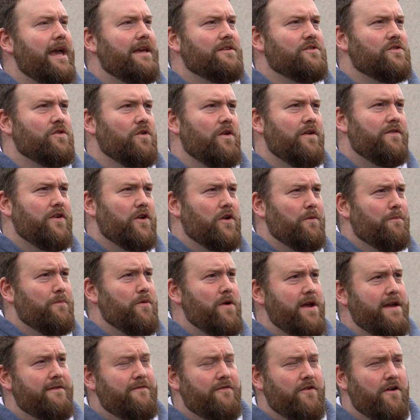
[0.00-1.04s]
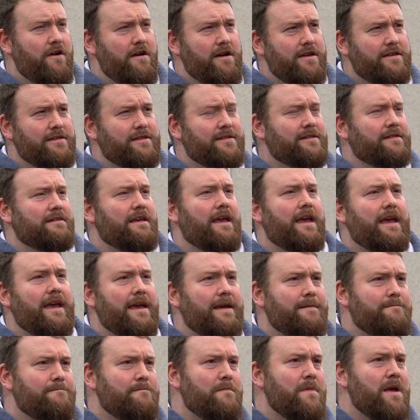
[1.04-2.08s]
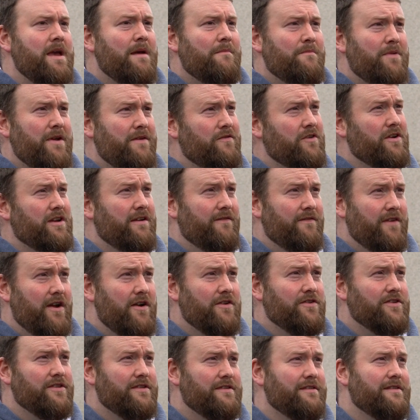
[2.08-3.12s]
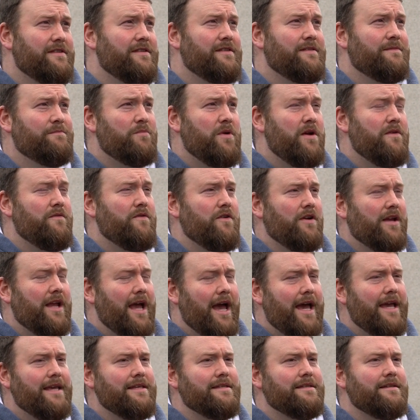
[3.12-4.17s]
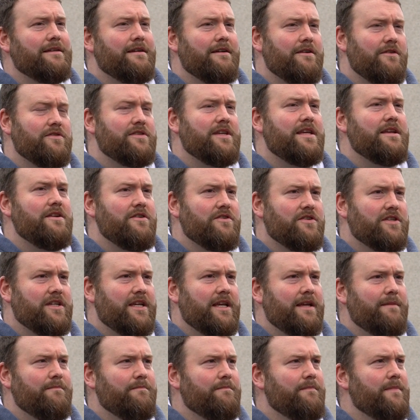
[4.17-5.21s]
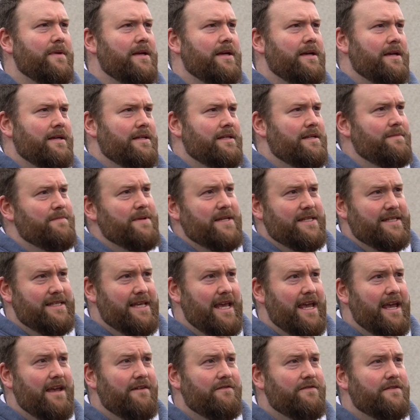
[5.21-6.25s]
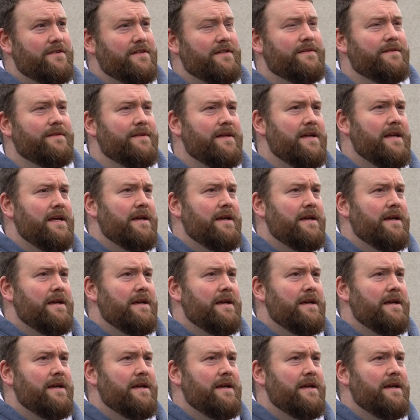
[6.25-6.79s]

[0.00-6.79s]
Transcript: So if you could pray for us, pray for conversions, pray for guys and girls in our scheme to be saved,